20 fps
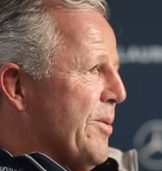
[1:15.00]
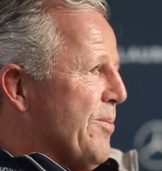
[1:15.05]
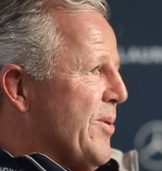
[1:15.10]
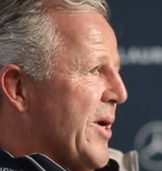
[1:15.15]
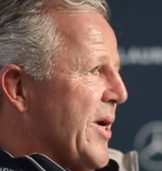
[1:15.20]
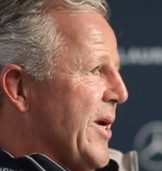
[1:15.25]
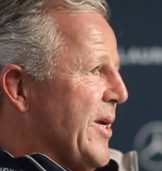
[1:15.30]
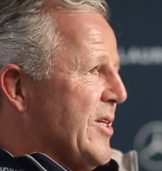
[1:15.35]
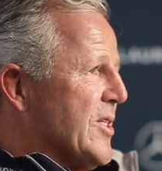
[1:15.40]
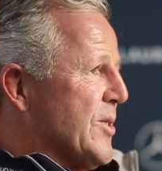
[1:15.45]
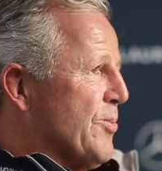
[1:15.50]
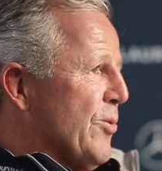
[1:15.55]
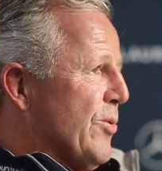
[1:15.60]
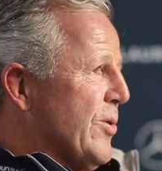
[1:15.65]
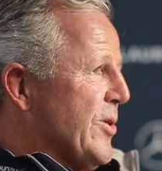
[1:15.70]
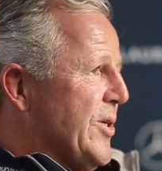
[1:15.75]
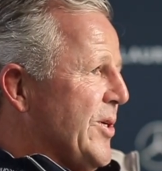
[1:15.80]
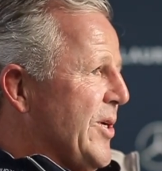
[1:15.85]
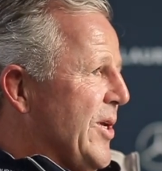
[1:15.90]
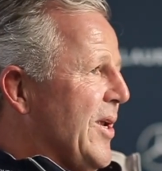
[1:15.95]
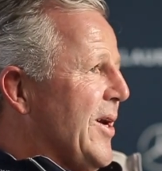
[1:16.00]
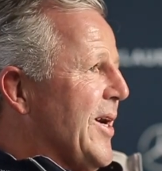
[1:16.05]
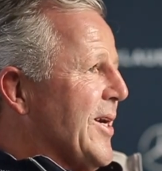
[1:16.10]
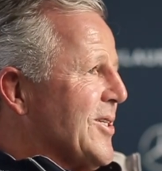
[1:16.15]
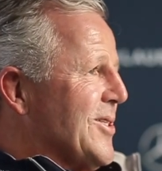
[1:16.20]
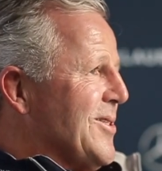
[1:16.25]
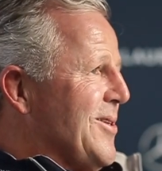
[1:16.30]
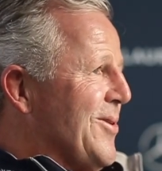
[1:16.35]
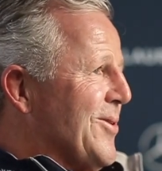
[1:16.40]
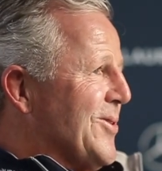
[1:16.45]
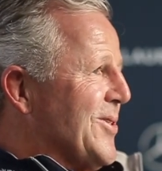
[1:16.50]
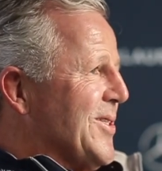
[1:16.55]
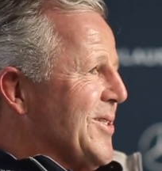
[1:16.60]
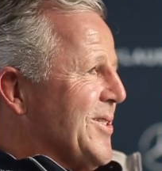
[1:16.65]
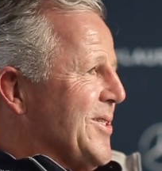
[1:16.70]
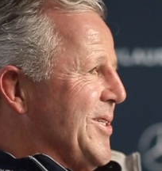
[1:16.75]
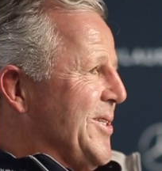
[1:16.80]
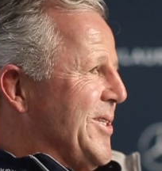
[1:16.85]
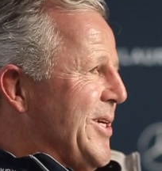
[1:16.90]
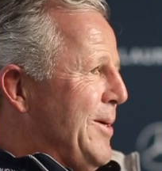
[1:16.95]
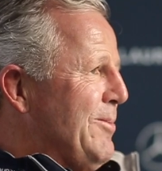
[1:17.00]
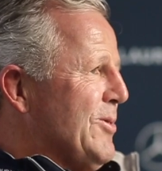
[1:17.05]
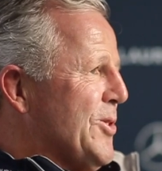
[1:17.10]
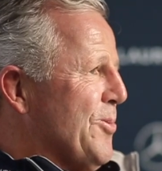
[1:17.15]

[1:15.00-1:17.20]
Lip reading: to me, play any sport you like as long as it's a team